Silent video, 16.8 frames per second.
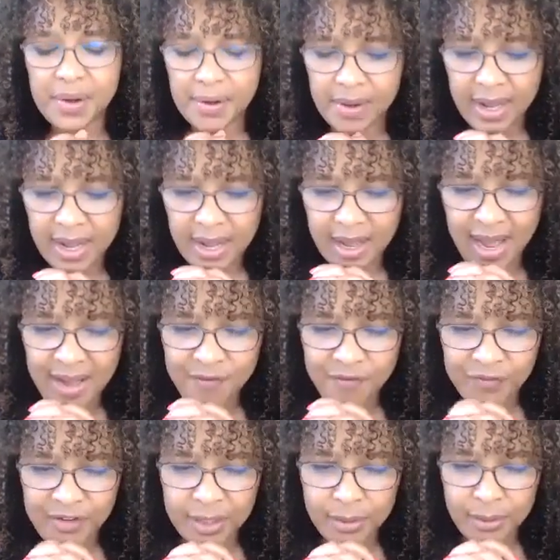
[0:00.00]
I
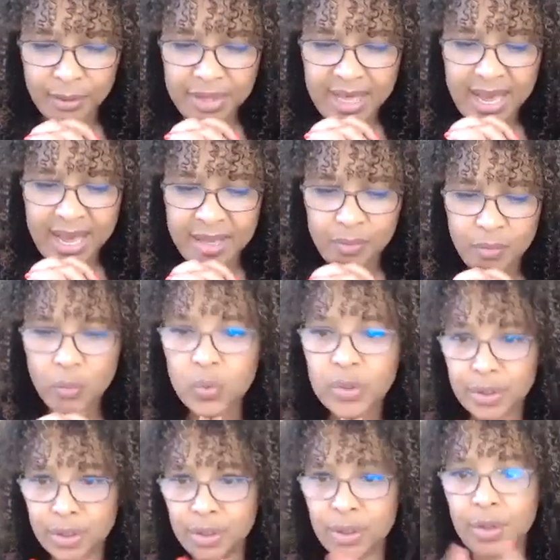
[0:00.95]
feel that,
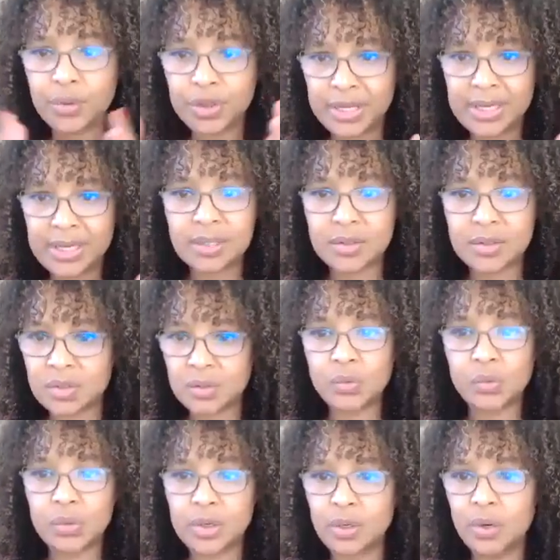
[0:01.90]
you know, things,
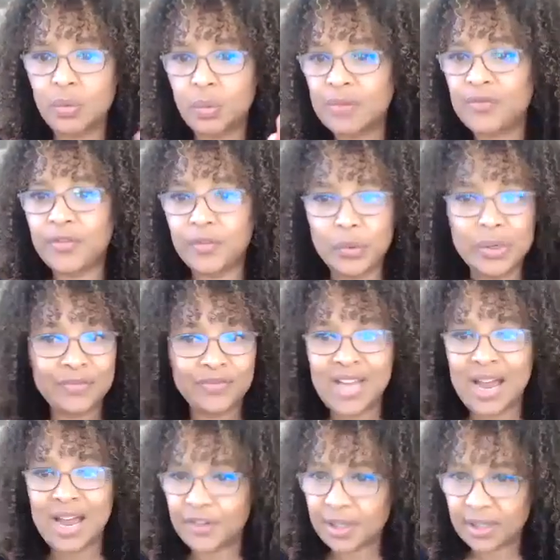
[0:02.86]
you know, we've
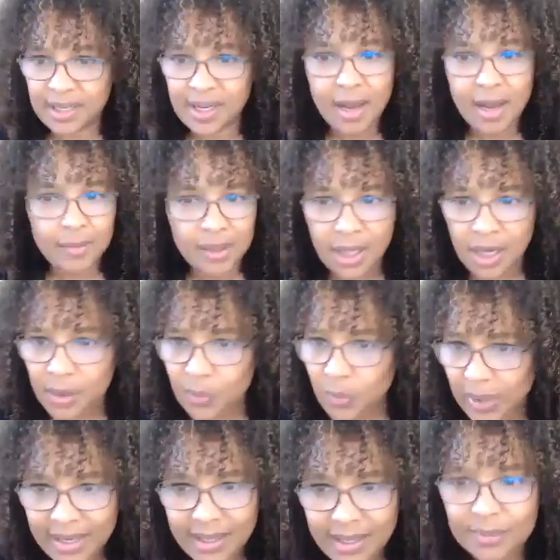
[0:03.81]
definitely come a long
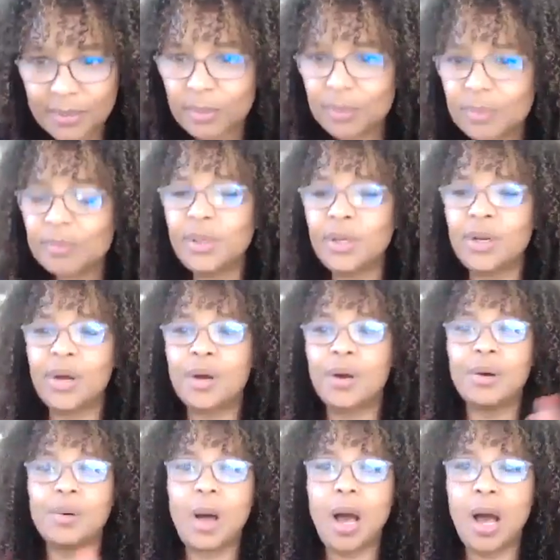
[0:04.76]
way, you
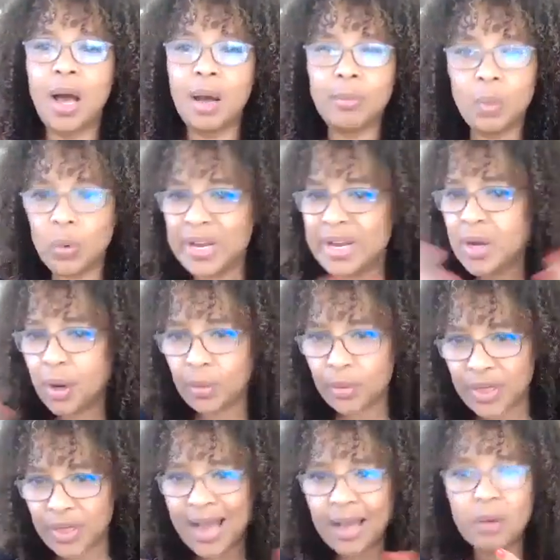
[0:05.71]
know, we know
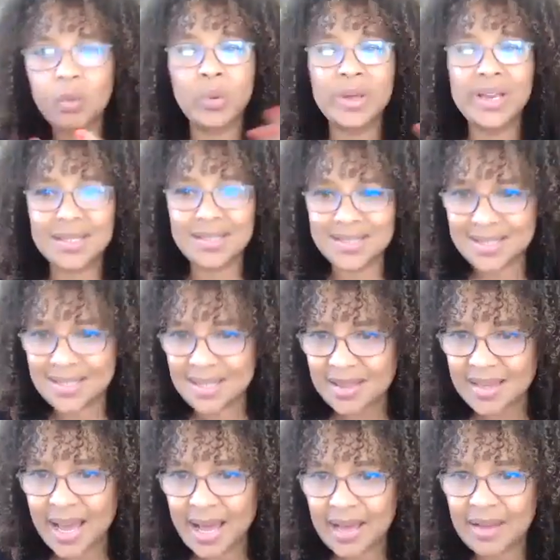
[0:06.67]
that, we can see
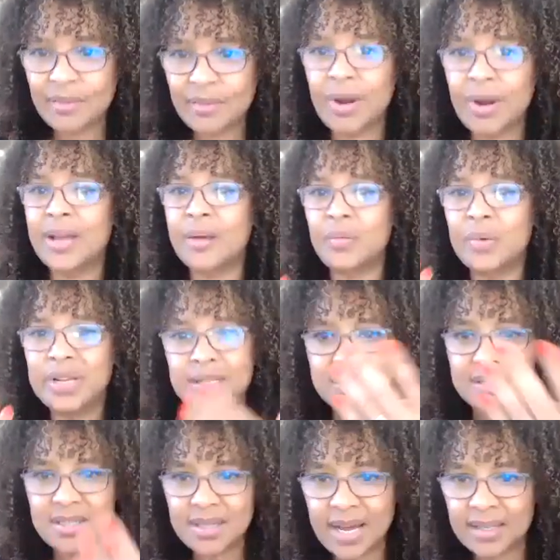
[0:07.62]
that, right? We can
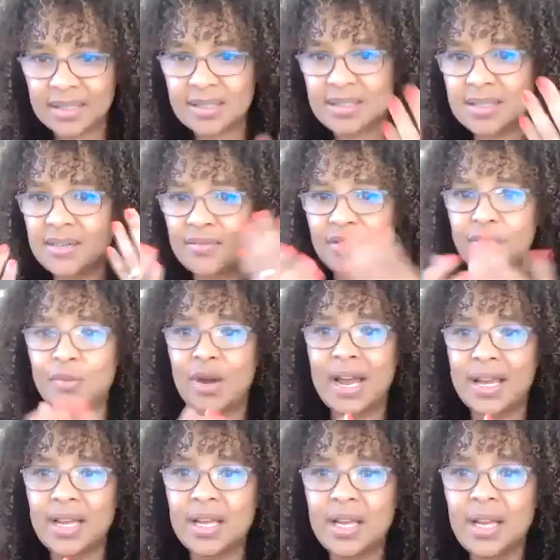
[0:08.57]
see that, Stephen,
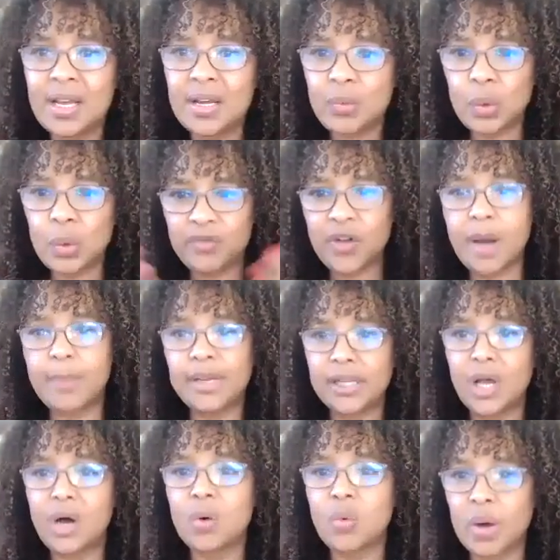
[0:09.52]
right? We've come a
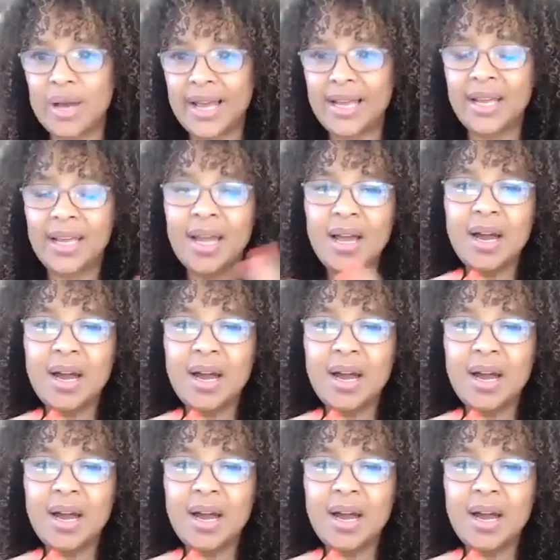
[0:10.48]
long way.